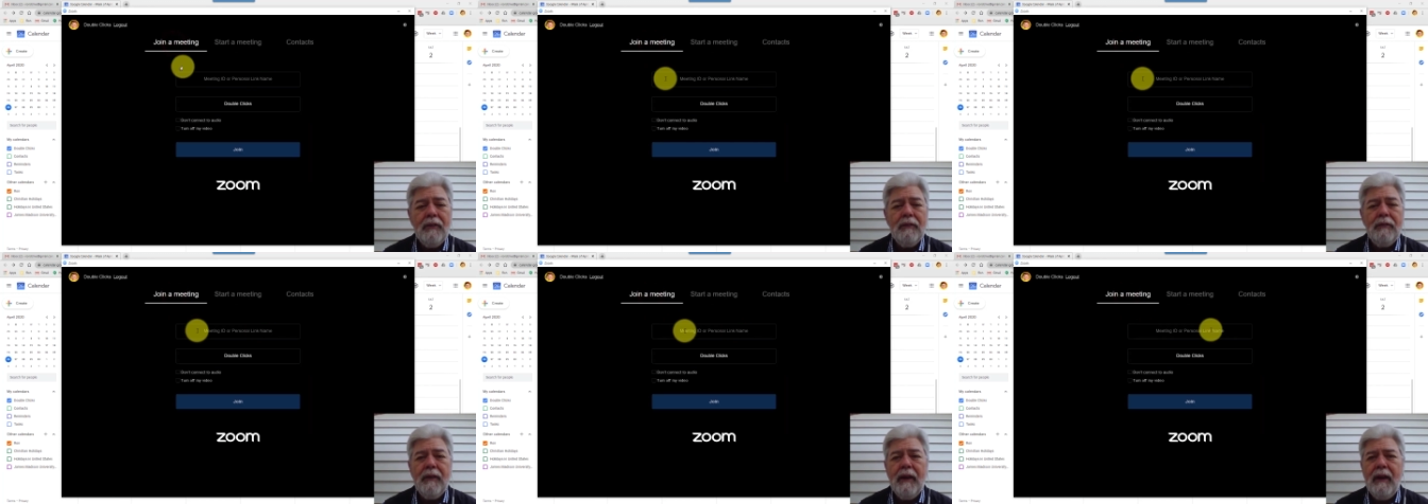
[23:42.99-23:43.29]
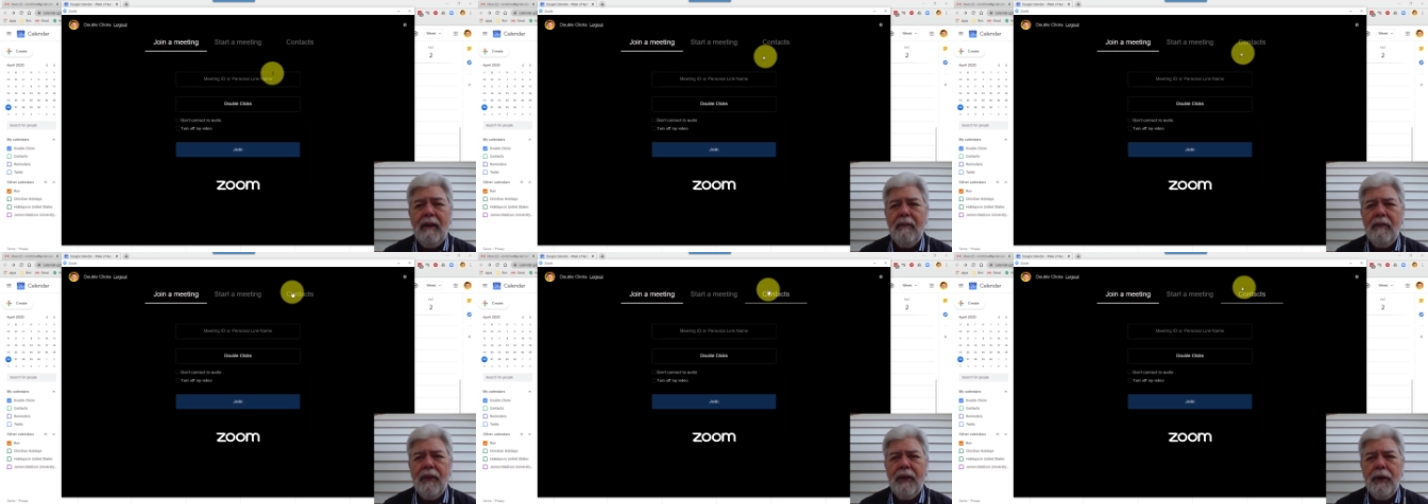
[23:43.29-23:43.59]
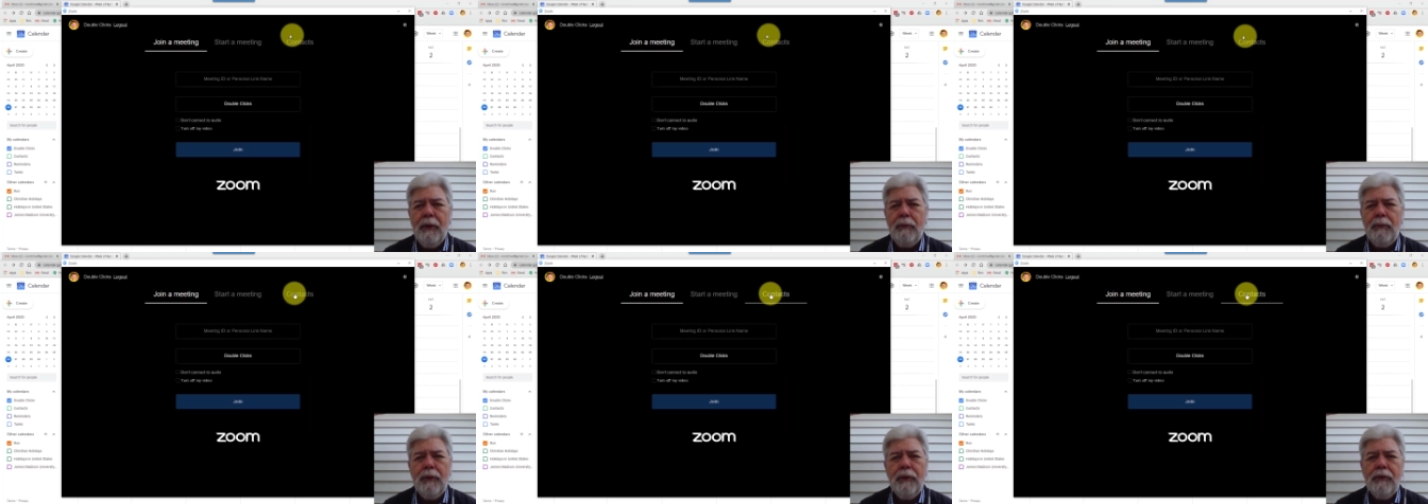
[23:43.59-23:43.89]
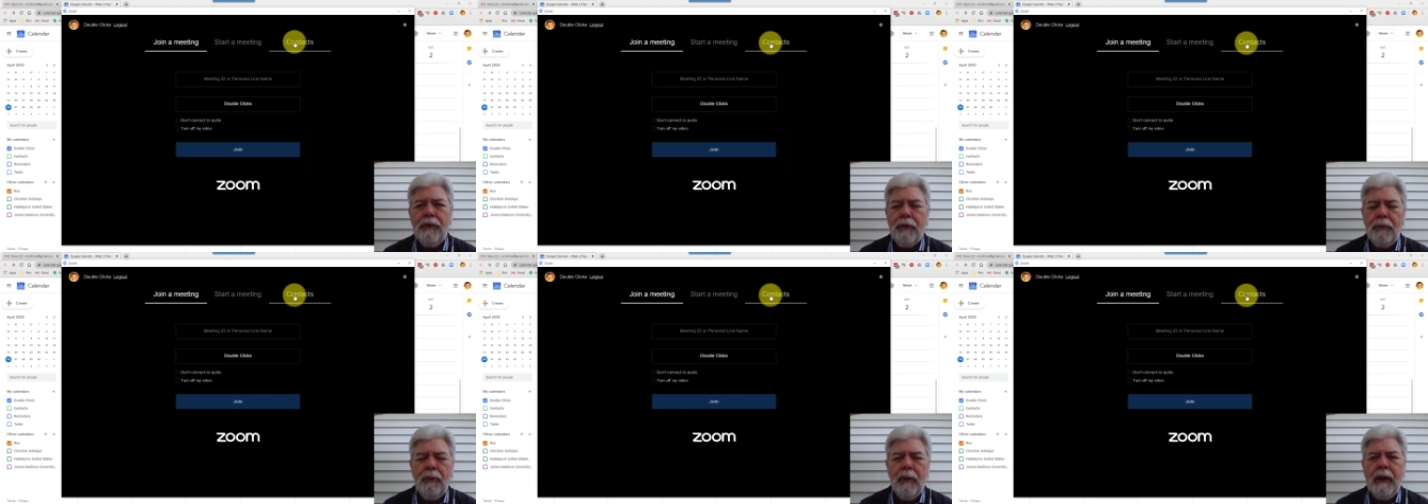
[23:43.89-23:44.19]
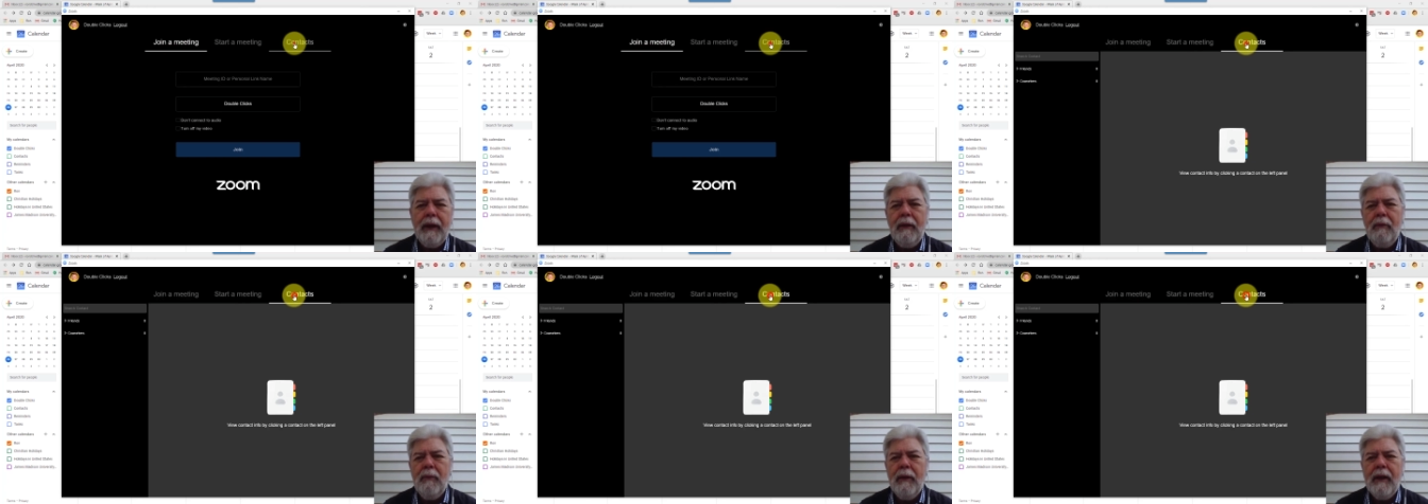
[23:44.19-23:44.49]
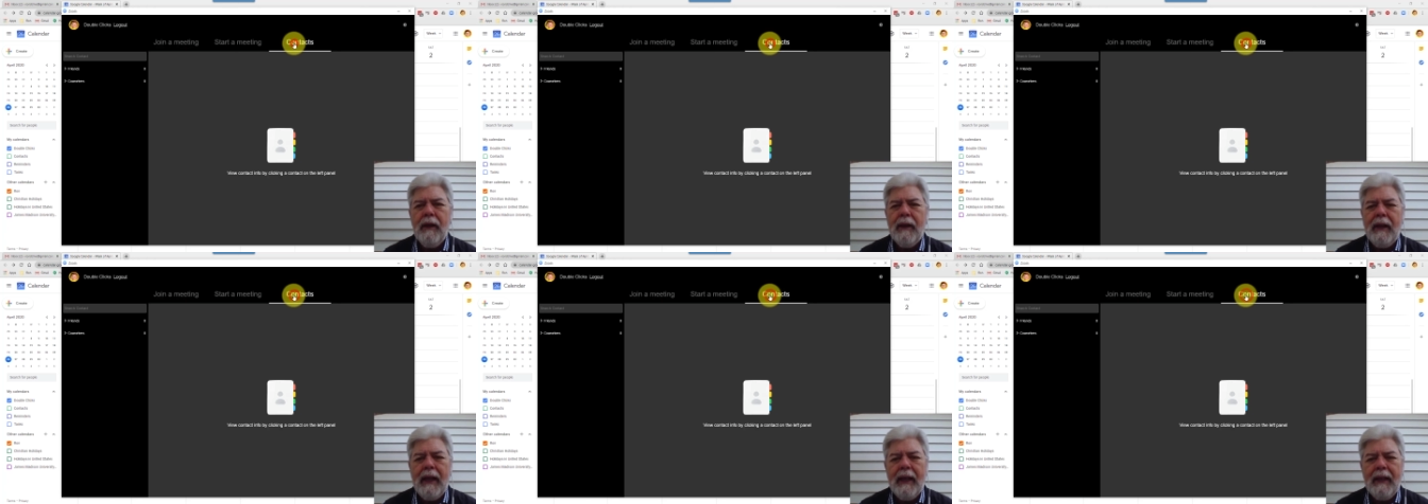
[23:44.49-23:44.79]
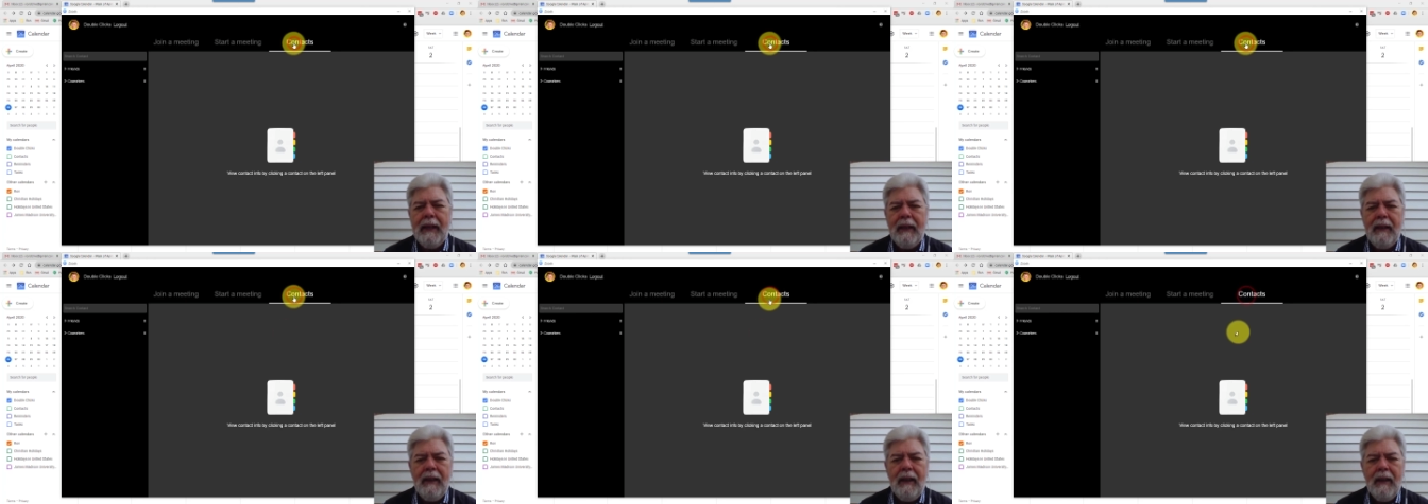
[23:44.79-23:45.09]
if I have the numbers from my email, and I
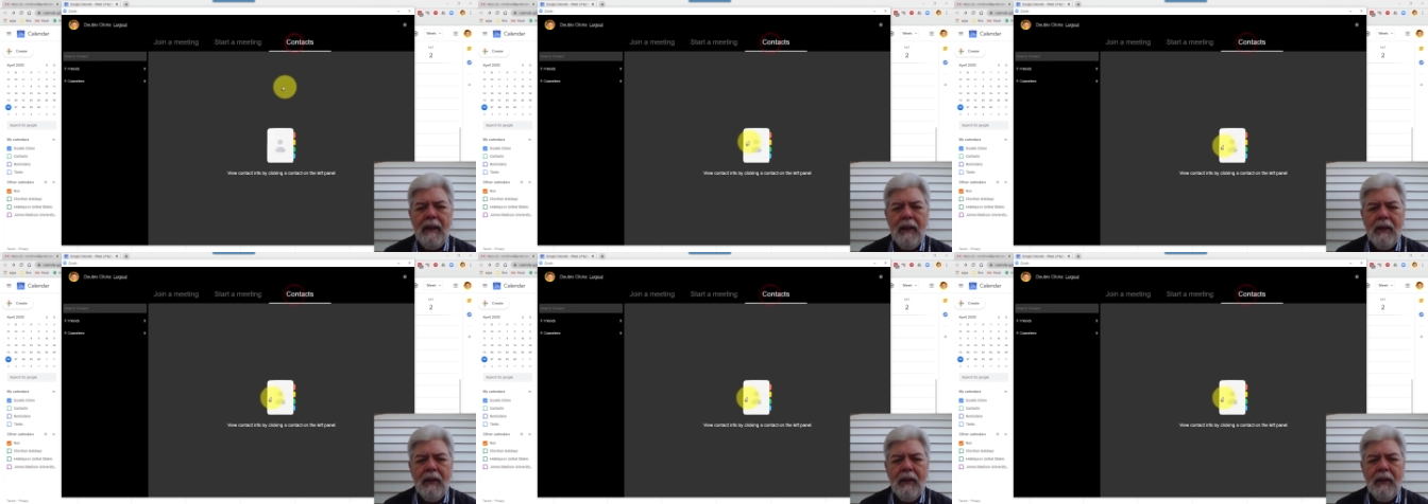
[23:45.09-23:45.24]
can